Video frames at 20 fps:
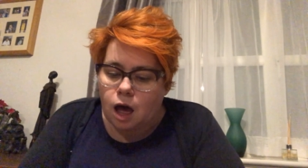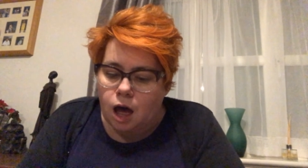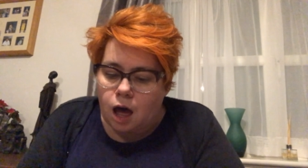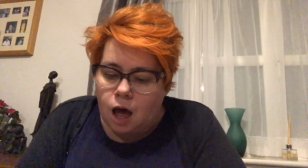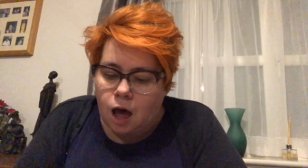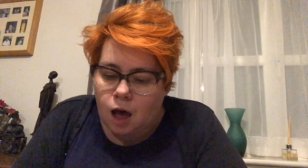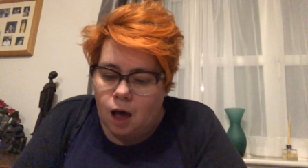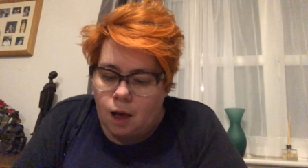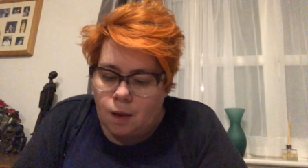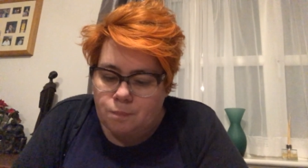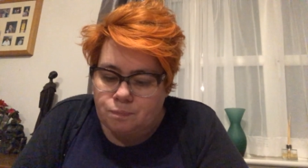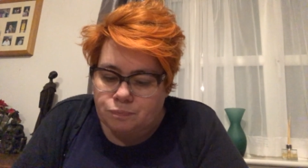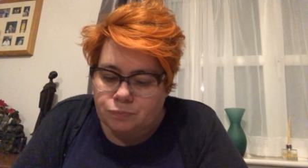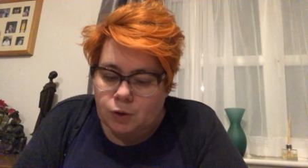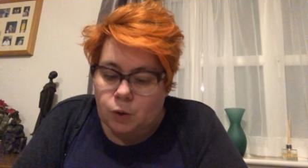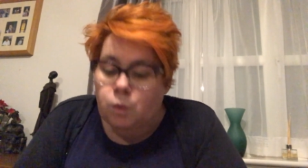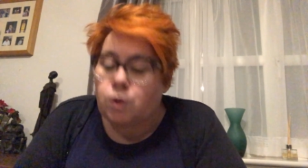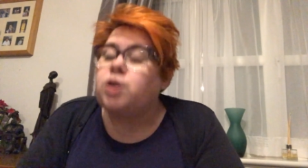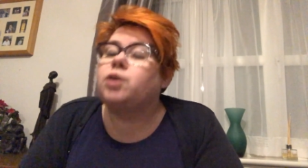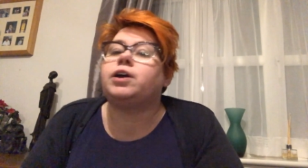
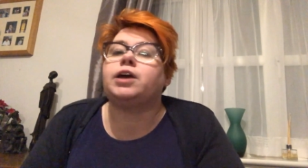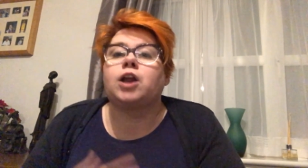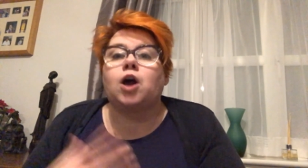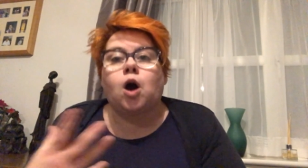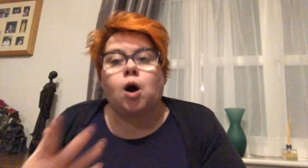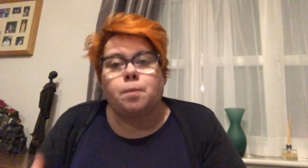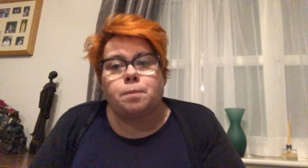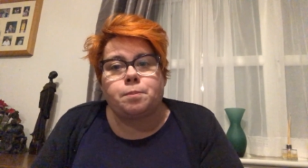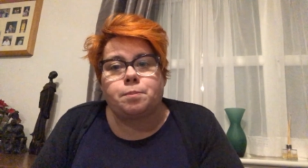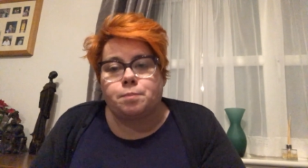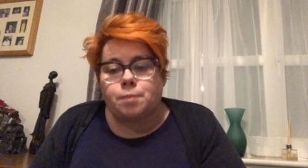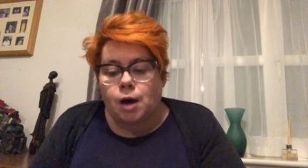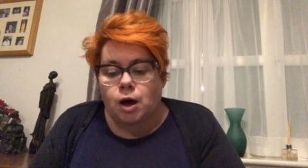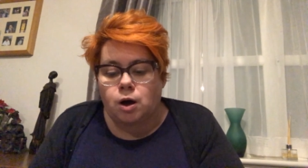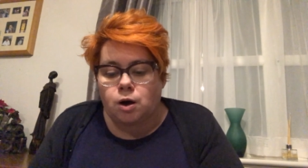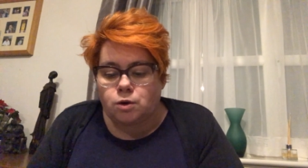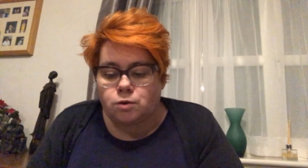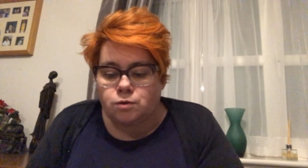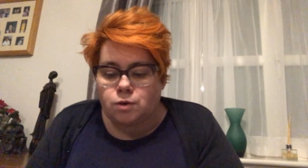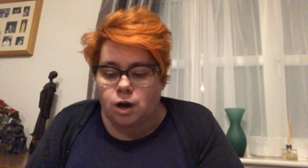We're looking at
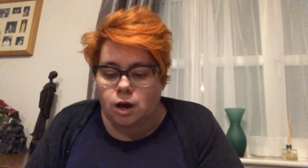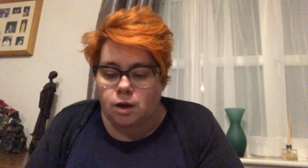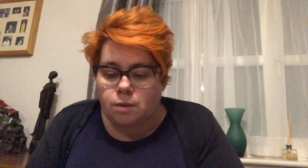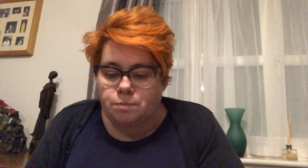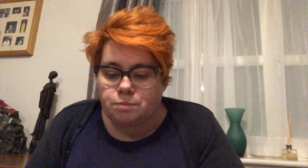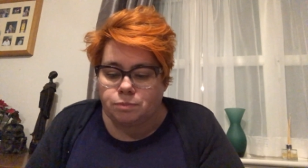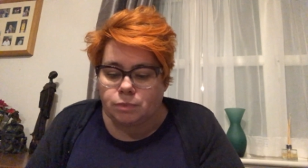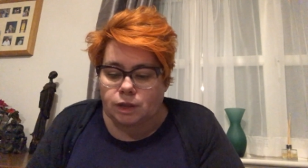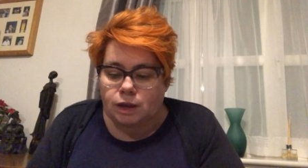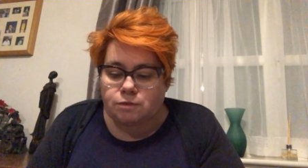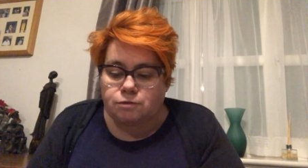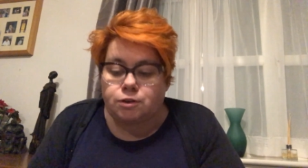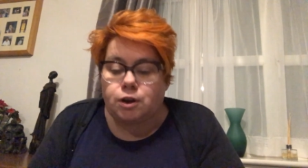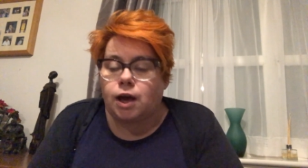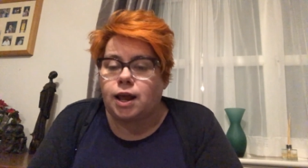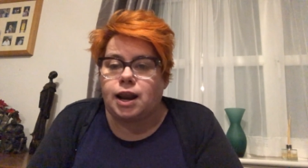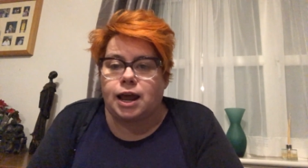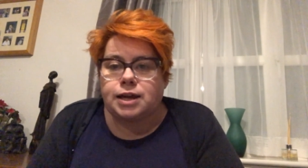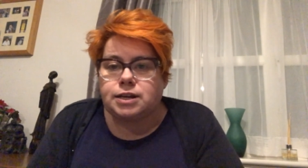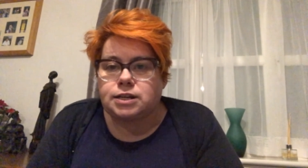our
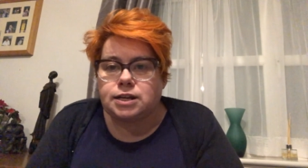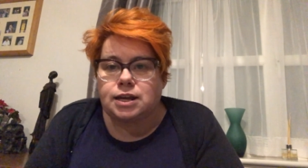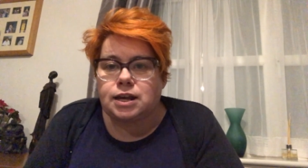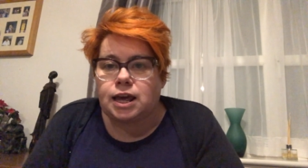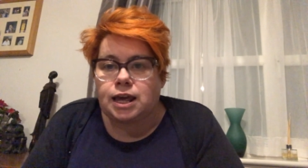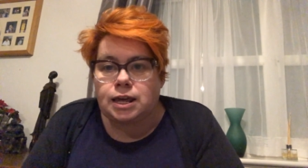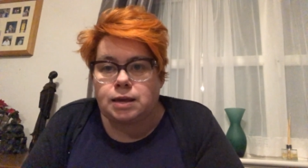FlyLady